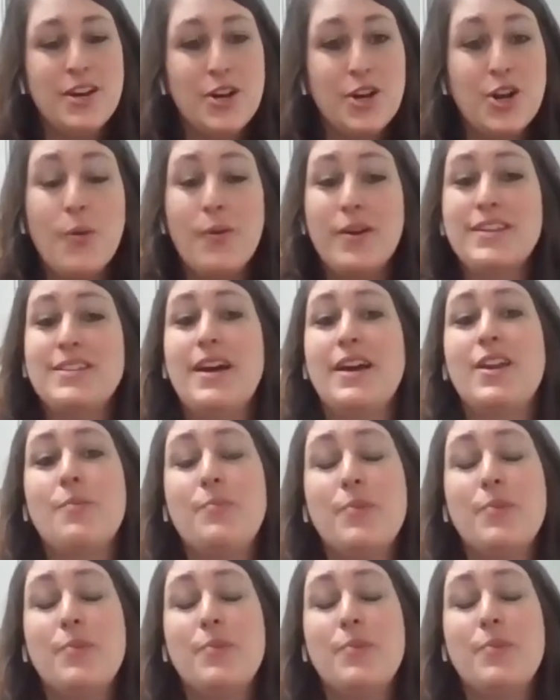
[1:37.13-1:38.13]
going to end up
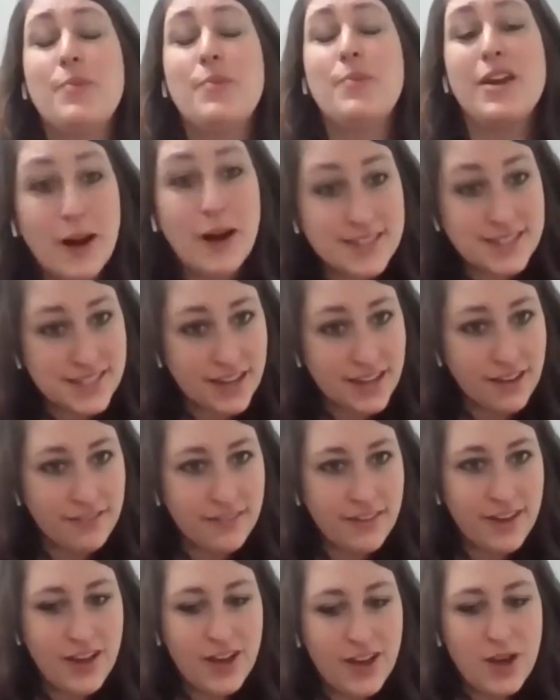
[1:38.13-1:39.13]
being false
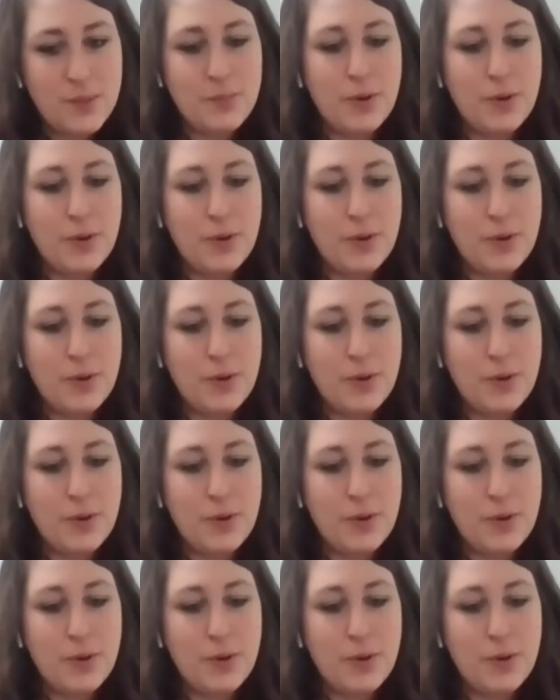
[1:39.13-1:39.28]
positive.